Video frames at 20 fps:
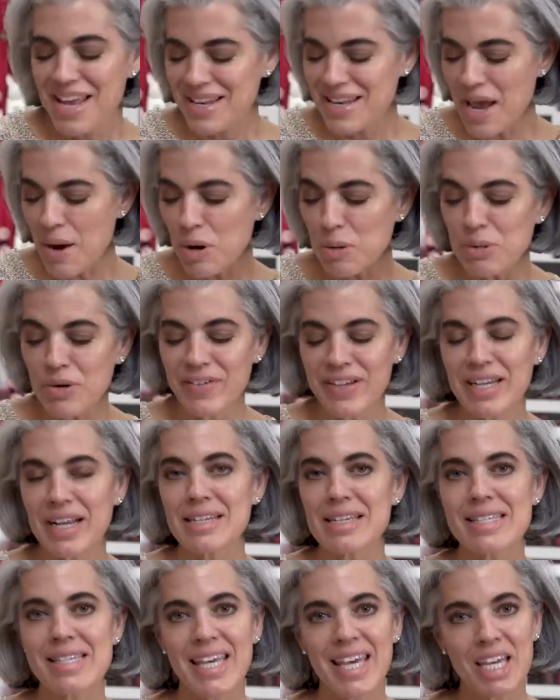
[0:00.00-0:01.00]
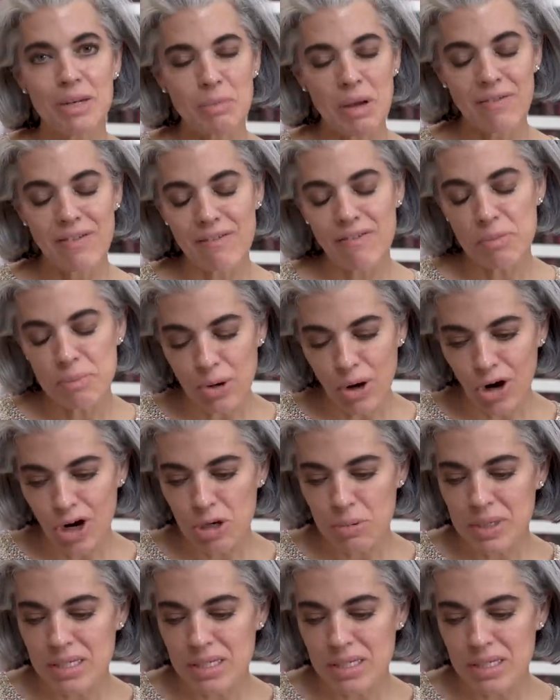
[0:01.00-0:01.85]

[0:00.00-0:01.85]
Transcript: Now we're moving on to skin, my favorite part,